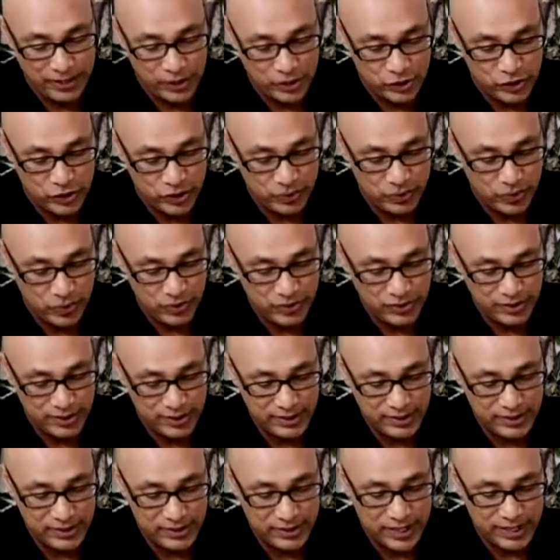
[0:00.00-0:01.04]

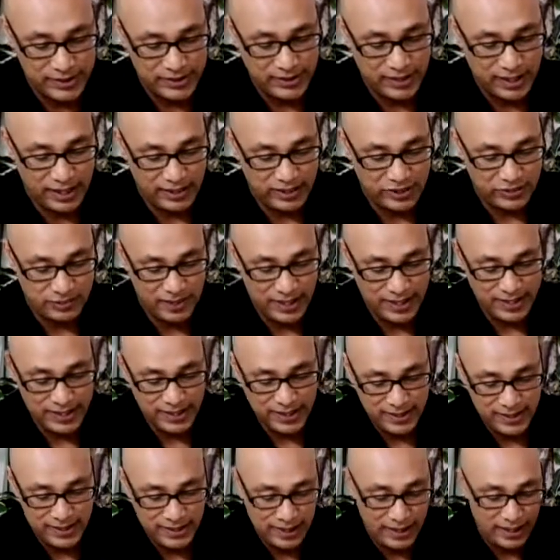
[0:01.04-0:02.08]
supporters as
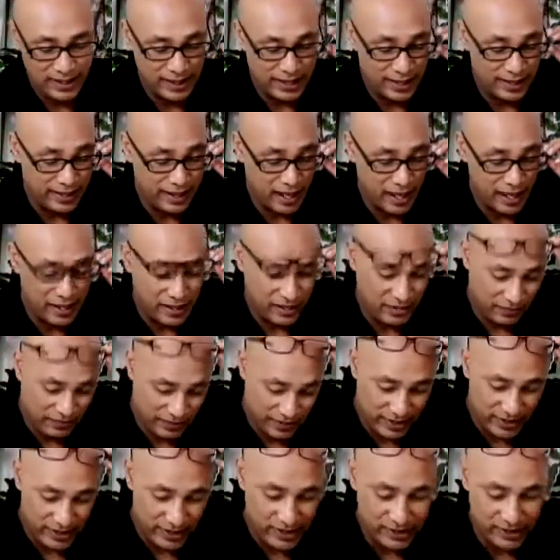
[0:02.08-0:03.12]
charismatic and iconic
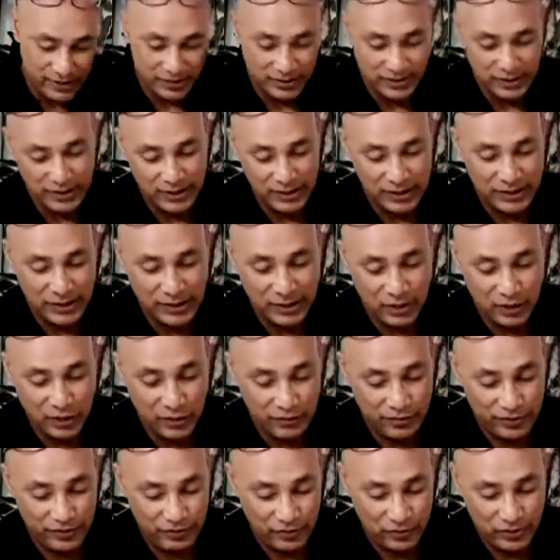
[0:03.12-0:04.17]
figure
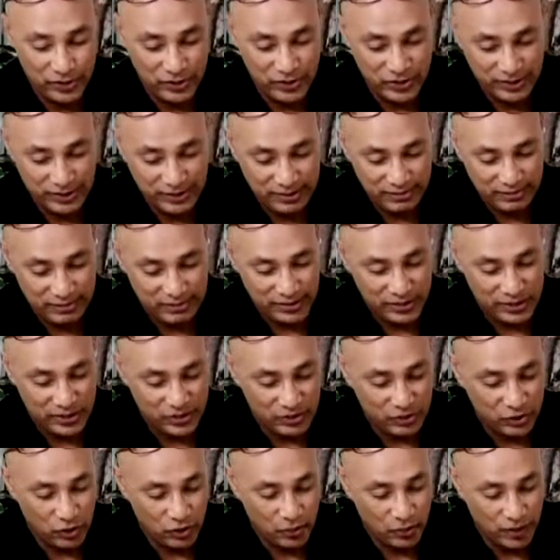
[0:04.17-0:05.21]
of revolution, he
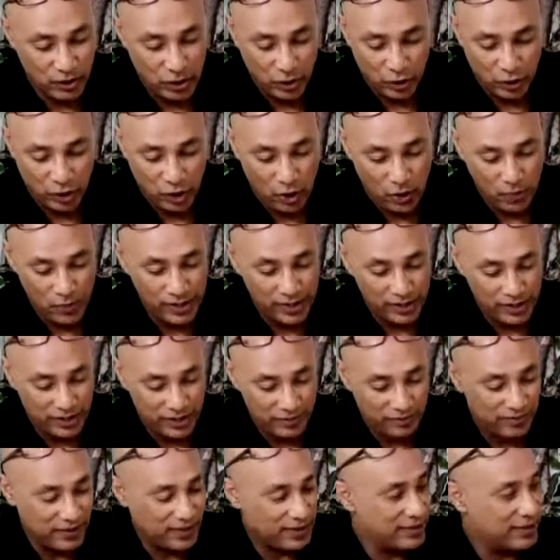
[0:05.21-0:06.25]
is commonly
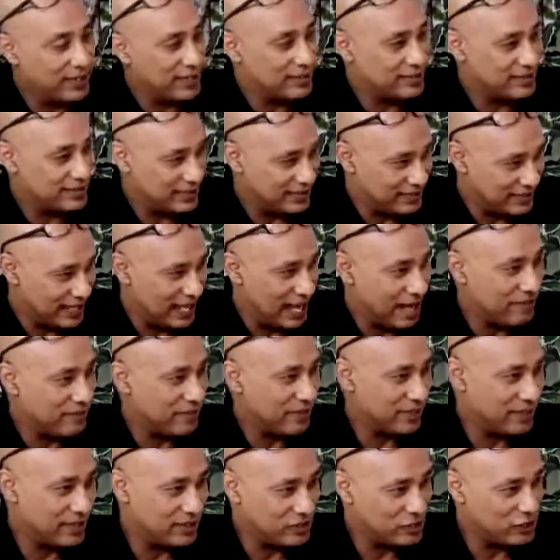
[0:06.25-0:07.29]
referred as the
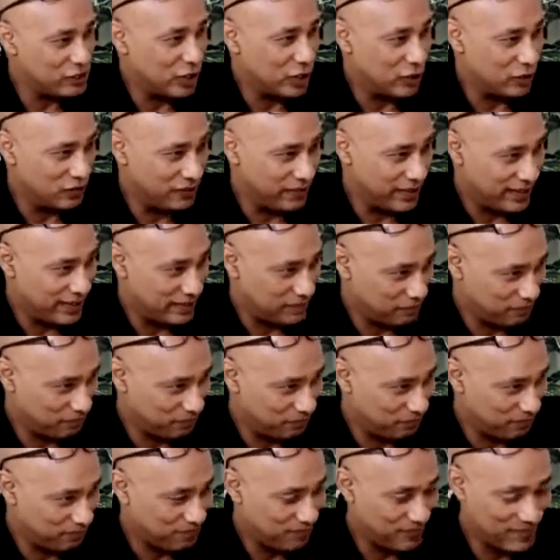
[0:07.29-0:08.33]
African Che Guevara.
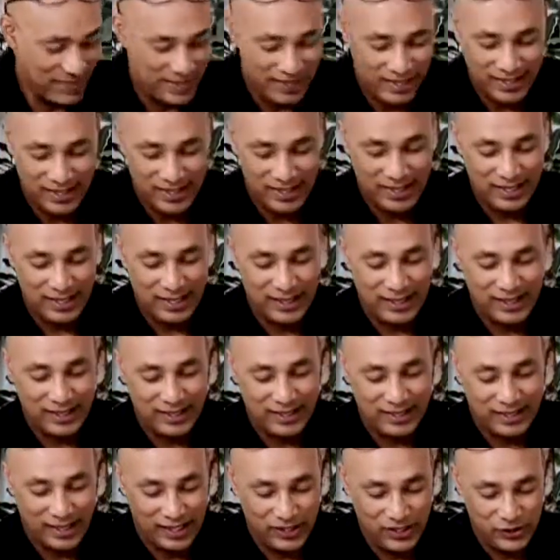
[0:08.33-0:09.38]

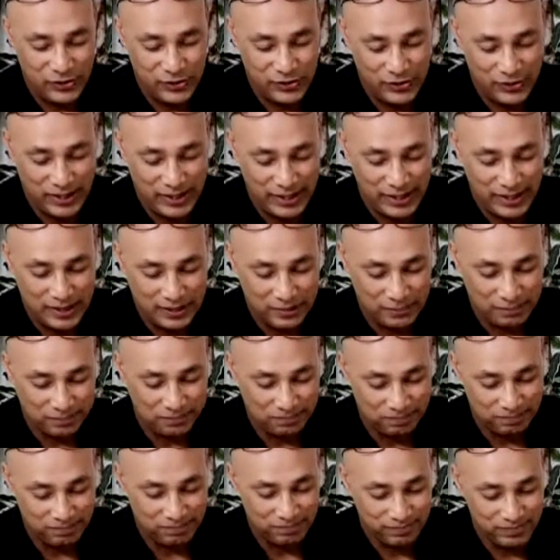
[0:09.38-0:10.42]
Can you
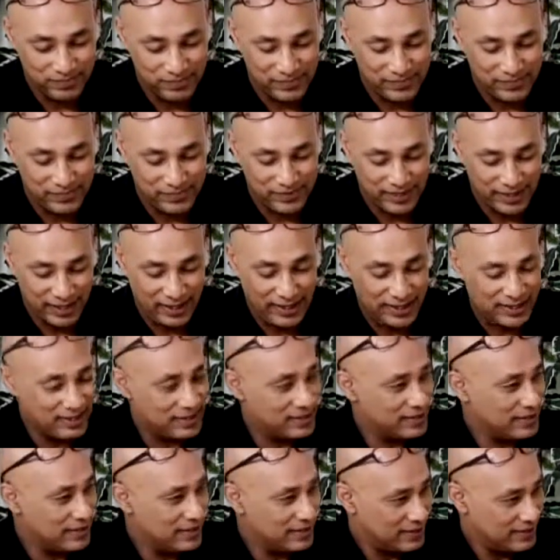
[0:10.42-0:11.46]
tell
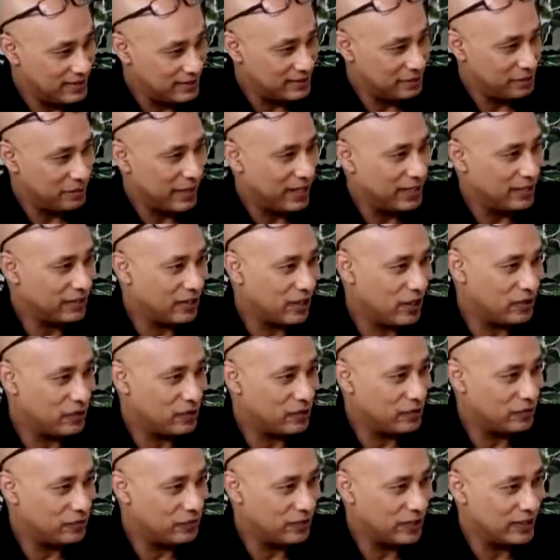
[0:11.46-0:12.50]
us the background
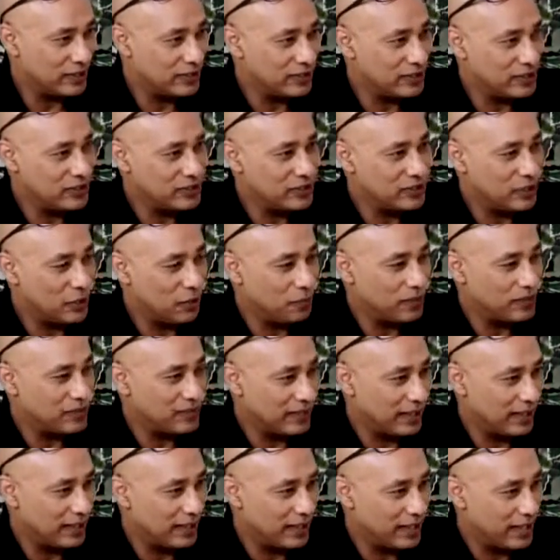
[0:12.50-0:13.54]
of Thomas
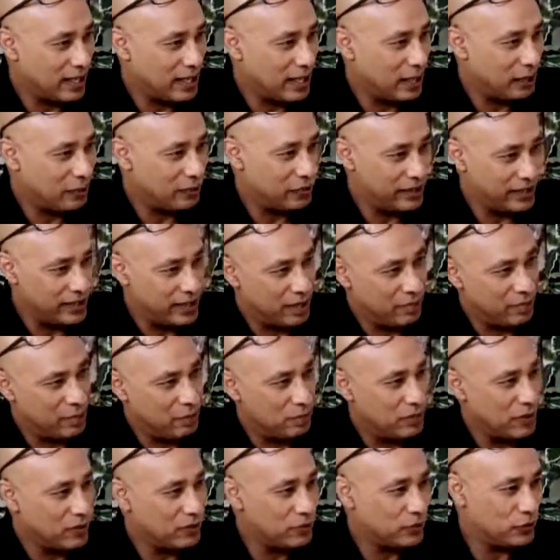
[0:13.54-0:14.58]
Sankara, how he came
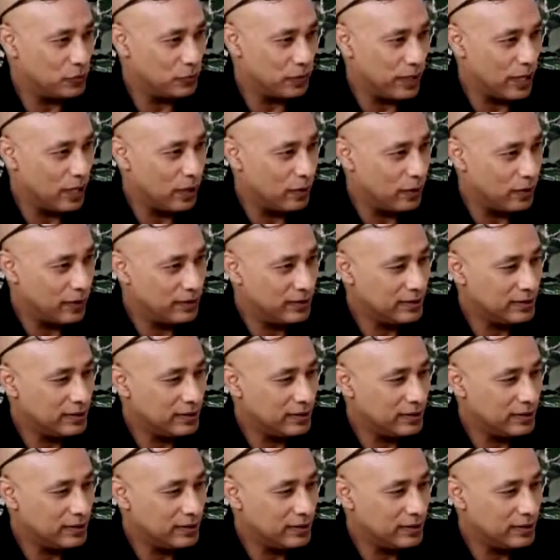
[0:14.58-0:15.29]
about to power?